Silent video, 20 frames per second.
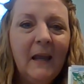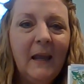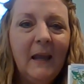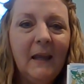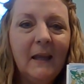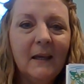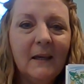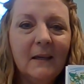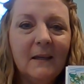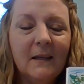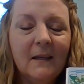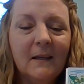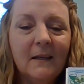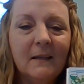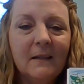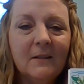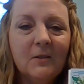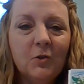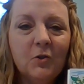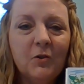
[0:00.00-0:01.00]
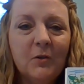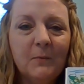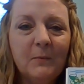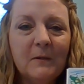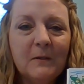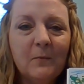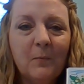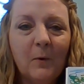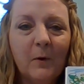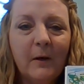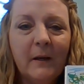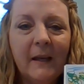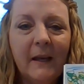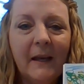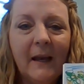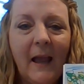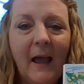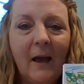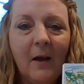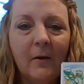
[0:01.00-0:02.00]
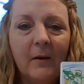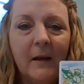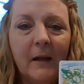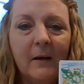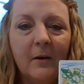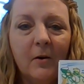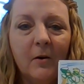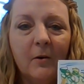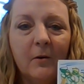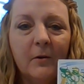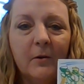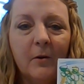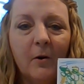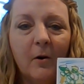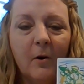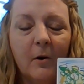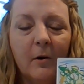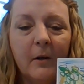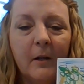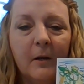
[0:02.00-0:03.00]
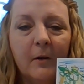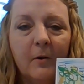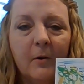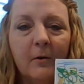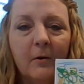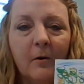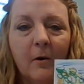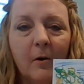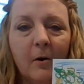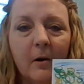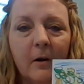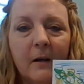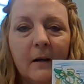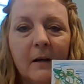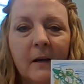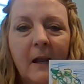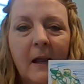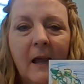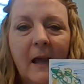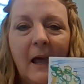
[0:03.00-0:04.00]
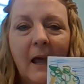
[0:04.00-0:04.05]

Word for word: and she was working out in her yard in her garden.